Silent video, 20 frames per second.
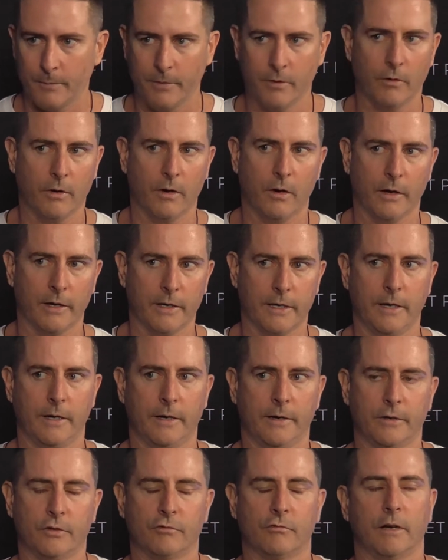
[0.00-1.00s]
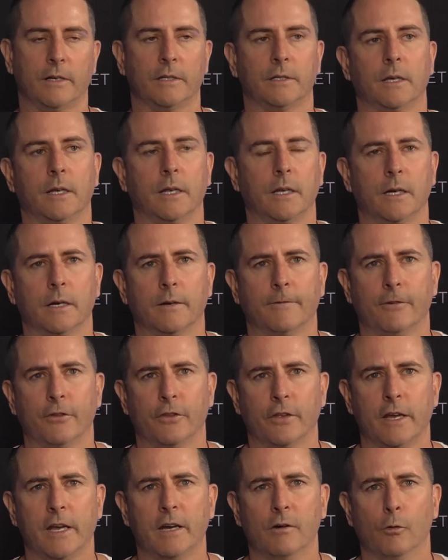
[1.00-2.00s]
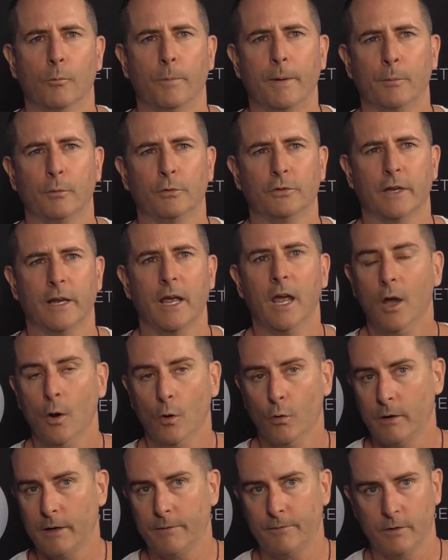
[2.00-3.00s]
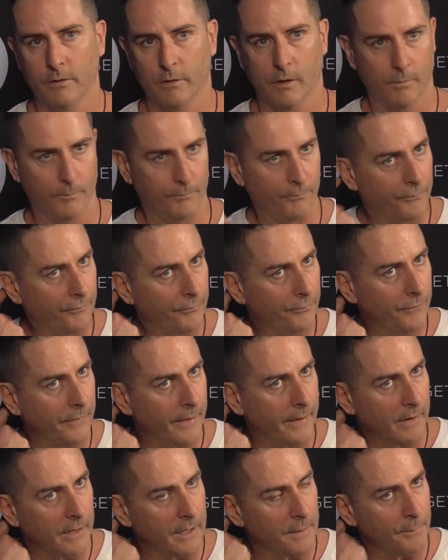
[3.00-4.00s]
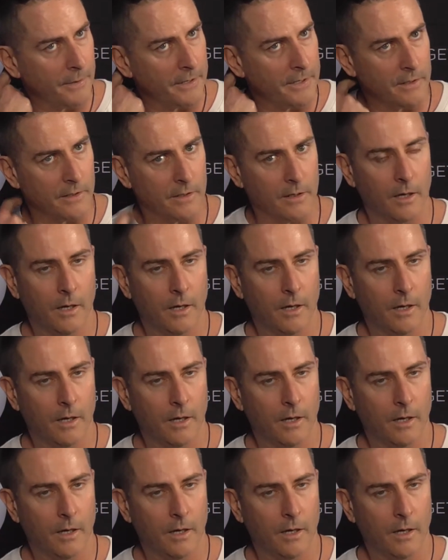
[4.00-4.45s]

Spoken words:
And I get it as racing for the Herald. People say, or even I'm now EPing